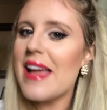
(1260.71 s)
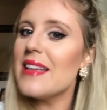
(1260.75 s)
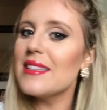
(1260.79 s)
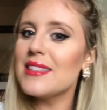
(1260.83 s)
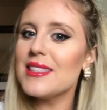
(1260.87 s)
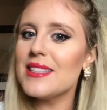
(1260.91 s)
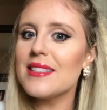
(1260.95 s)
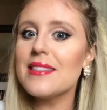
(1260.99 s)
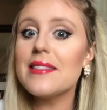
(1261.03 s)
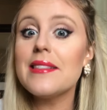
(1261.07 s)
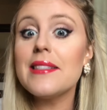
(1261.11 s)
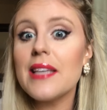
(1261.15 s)

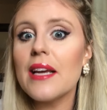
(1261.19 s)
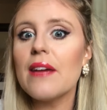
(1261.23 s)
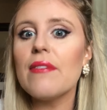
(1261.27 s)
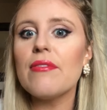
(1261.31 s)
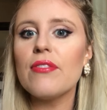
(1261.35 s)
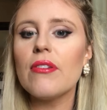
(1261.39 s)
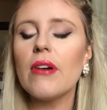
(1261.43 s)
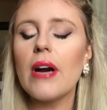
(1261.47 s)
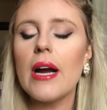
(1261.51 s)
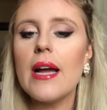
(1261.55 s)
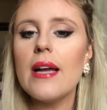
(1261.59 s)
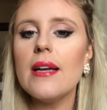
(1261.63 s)
It's
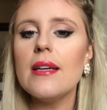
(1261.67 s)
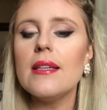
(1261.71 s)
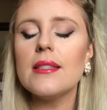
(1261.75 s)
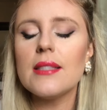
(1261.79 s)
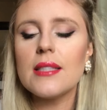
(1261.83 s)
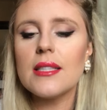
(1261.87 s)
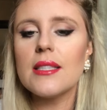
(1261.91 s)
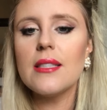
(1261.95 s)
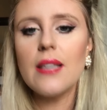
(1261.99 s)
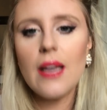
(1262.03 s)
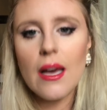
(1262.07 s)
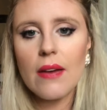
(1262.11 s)
different.
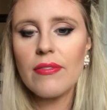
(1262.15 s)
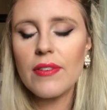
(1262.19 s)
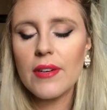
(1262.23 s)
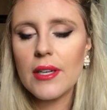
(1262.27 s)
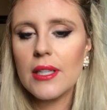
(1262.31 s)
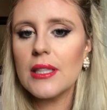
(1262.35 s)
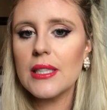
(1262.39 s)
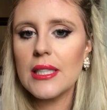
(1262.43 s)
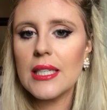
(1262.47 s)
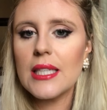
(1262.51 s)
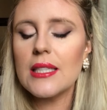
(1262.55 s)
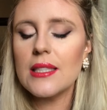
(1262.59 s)
It's
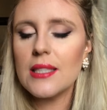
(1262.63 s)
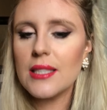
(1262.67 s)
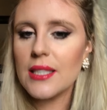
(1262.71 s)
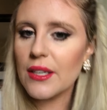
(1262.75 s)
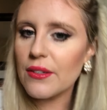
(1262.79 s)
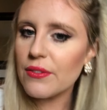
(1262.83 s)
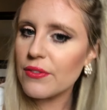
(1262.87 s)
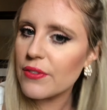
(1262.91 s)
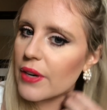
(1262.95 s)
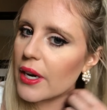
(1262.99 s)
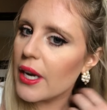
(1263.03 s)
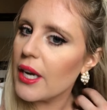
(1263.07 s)
definitely
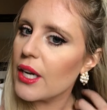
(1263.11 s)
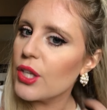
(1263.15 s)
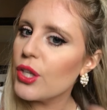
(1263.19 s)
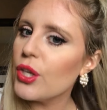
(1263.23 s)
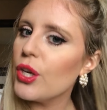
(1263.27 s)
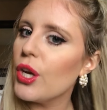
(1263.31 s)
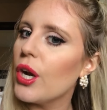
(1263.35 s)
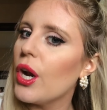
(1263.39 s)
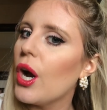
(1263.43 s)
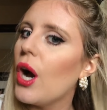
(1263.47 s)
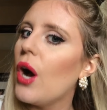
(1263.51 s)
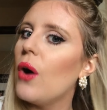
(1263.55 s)
different.
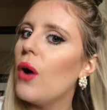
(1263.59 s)
You know,